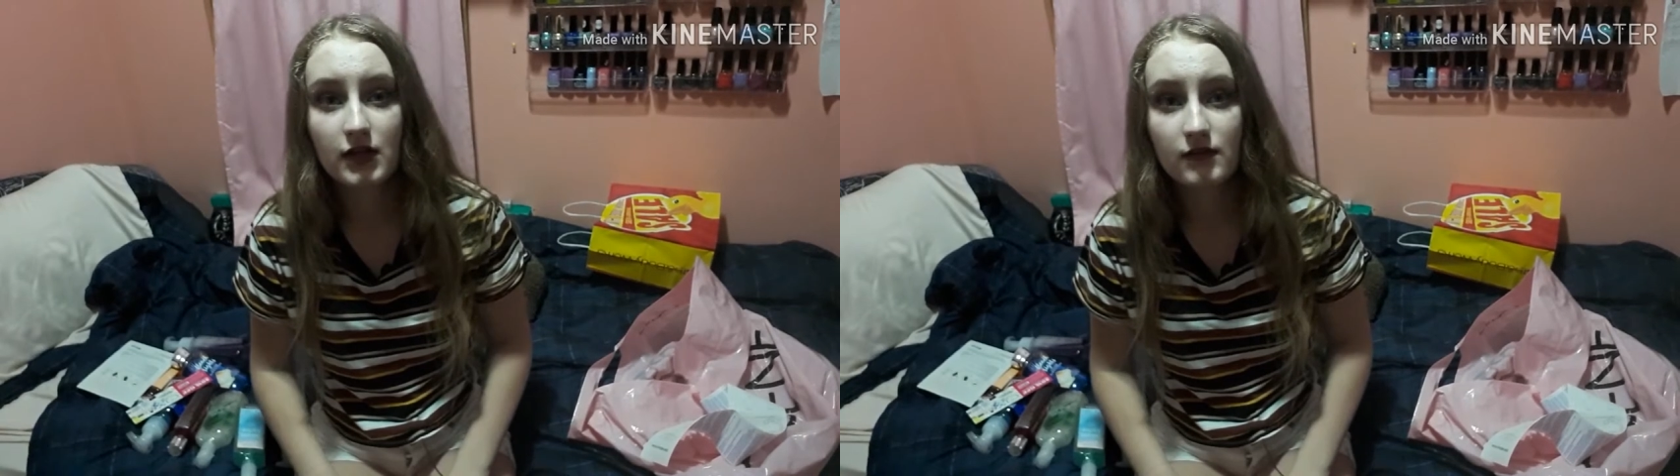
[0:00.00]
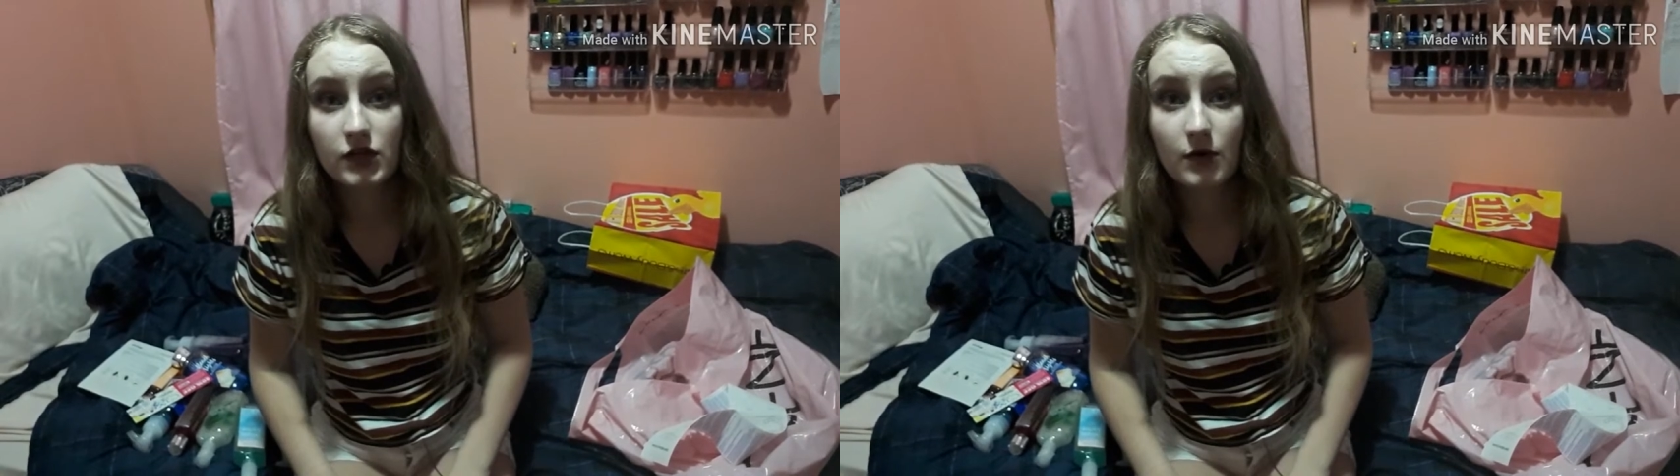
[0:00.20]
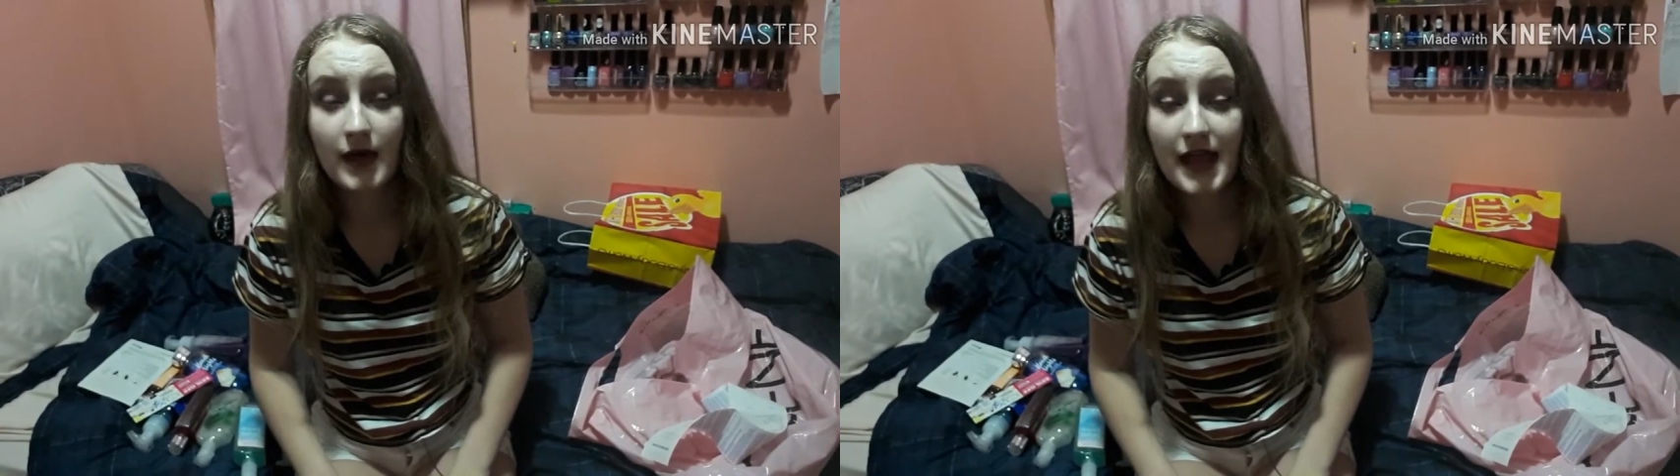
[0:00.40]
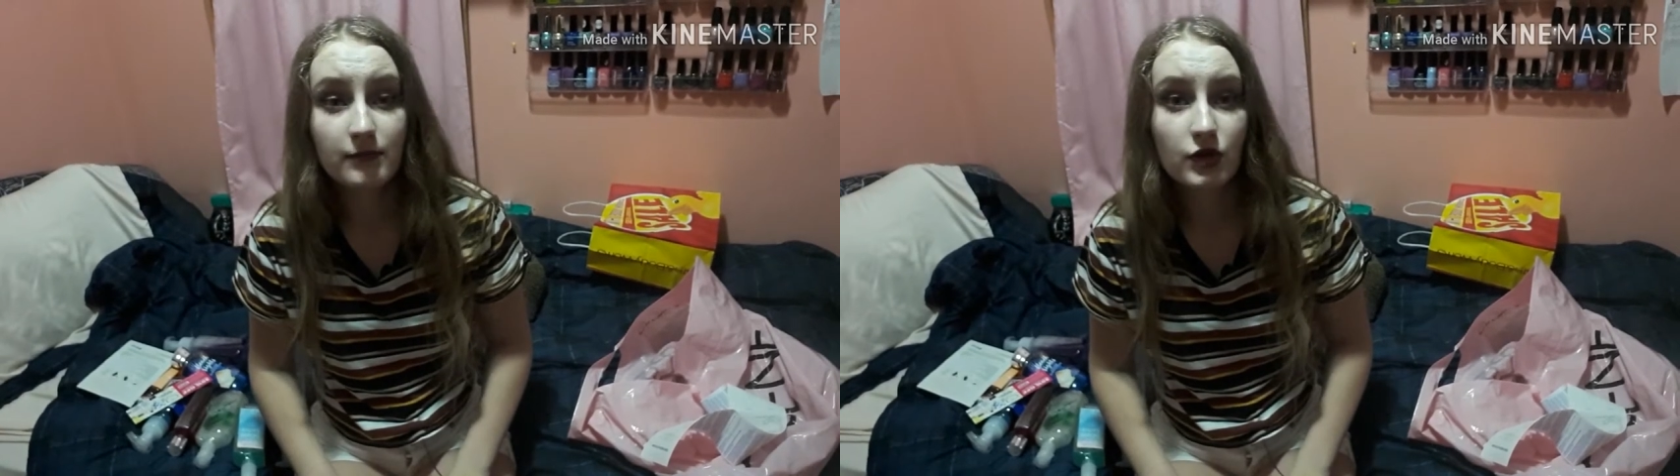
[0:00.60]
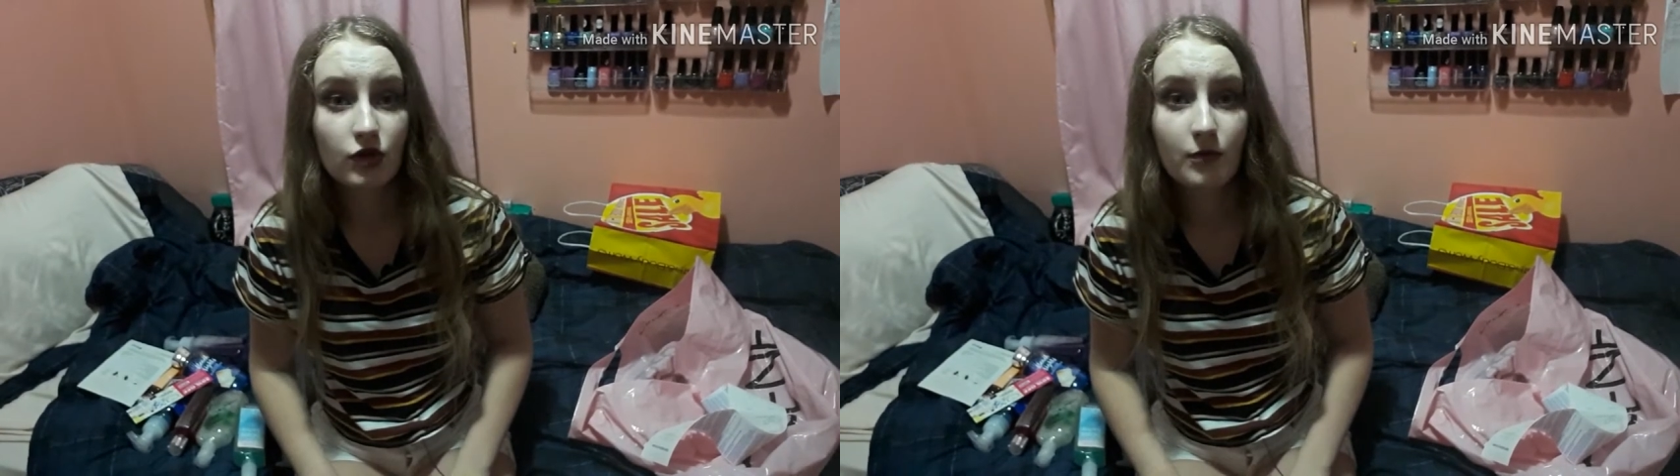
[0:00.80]
even though I
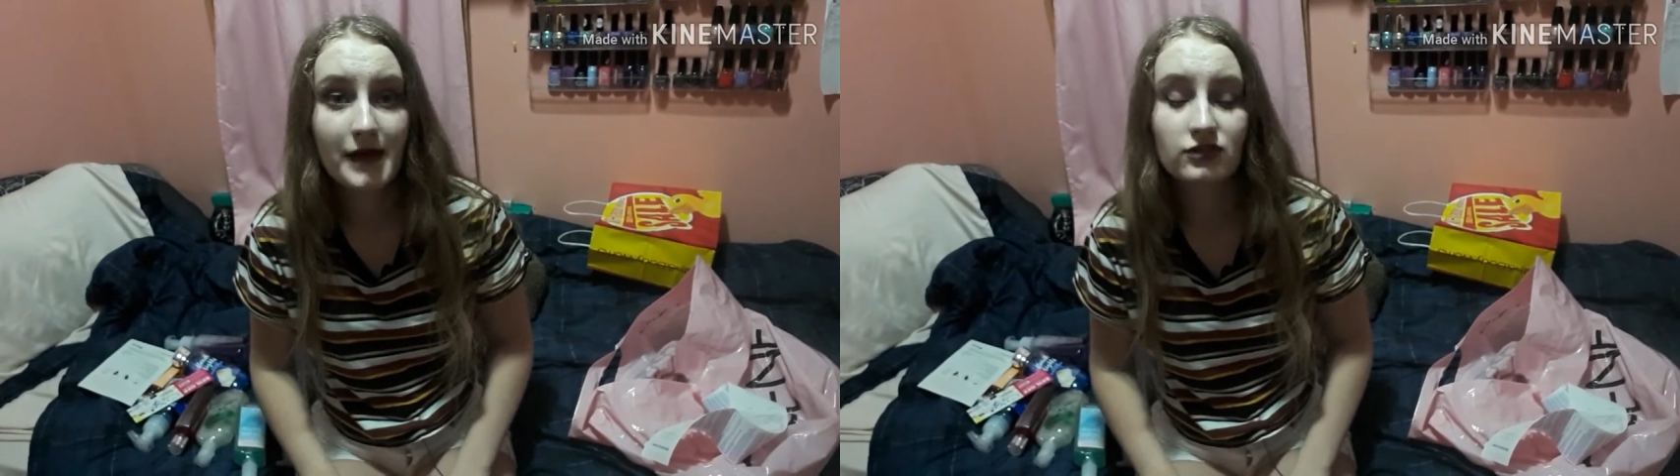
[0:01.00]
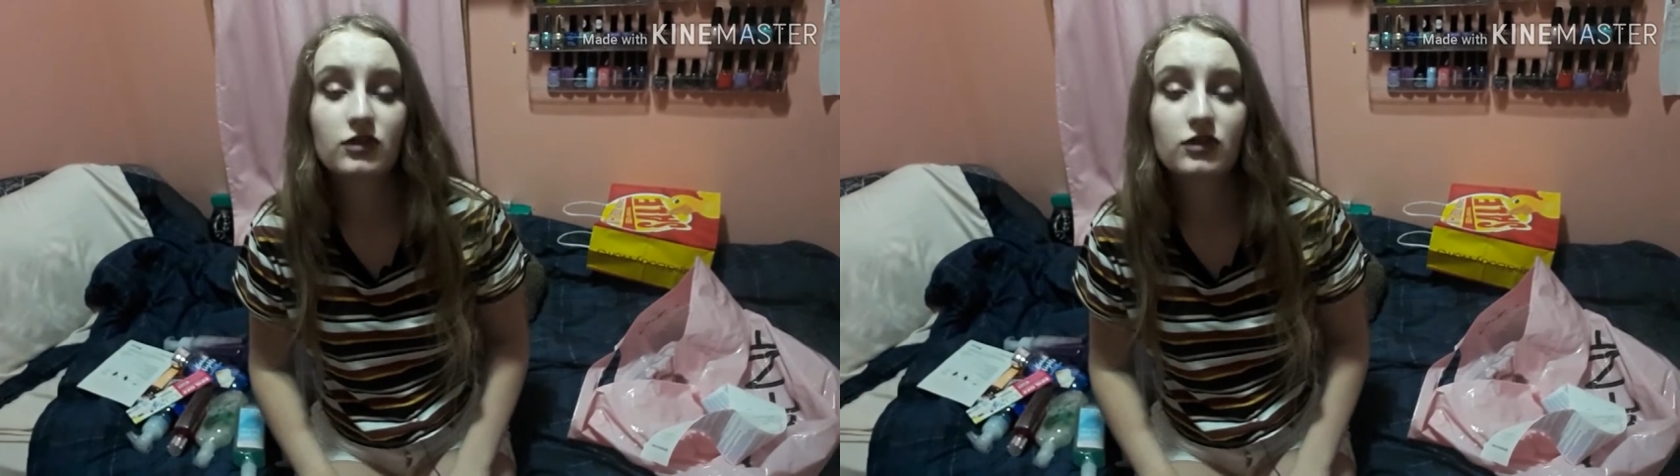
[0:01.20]
am going to go back